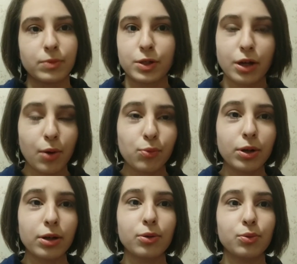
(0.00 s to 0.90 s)
so
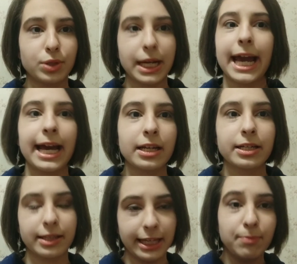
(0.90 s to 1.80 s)
rude,
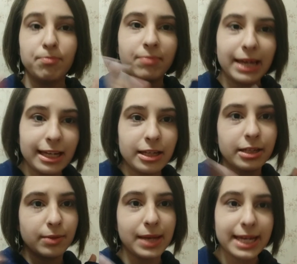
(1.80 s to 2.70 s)
and they made
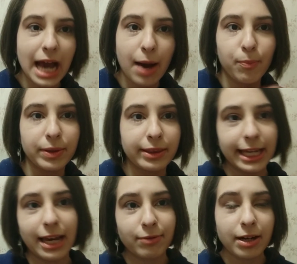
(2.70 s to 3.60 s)
the makeup, but
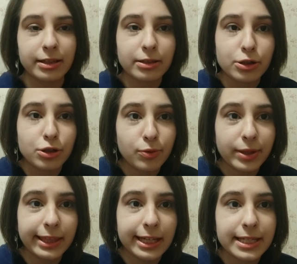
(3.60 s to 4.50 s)
they have nothing to do
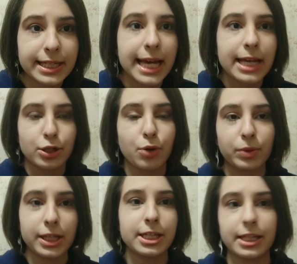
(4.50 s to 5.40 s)
with this. So
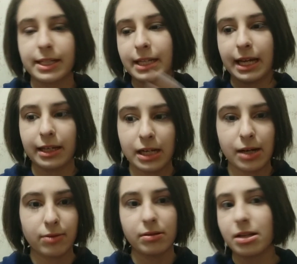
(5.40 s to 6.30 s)
please just,
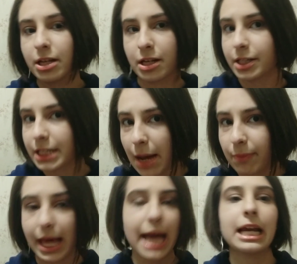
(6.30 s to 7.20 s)

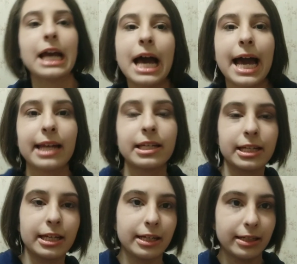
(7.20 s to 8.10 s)
stop that. And
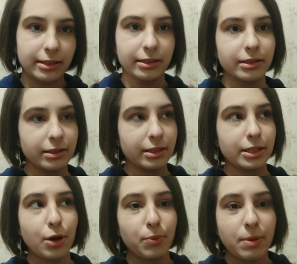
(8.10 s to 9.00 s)

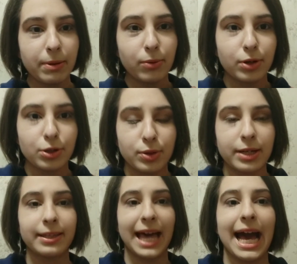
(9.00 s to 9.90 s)
so people were
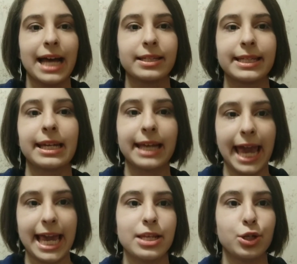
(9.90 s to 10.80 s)
doing that, sending
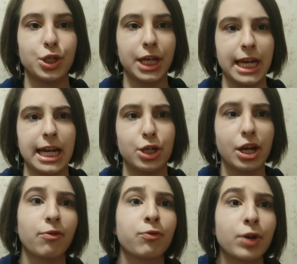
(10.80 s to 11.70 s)
hate to Shane and
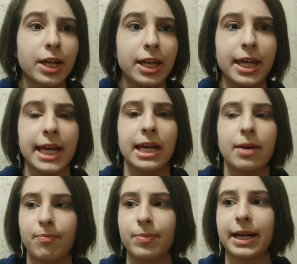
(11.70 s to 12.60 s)
Jeffree,
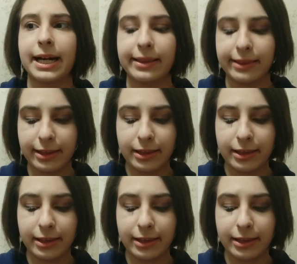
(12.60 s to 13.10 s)
but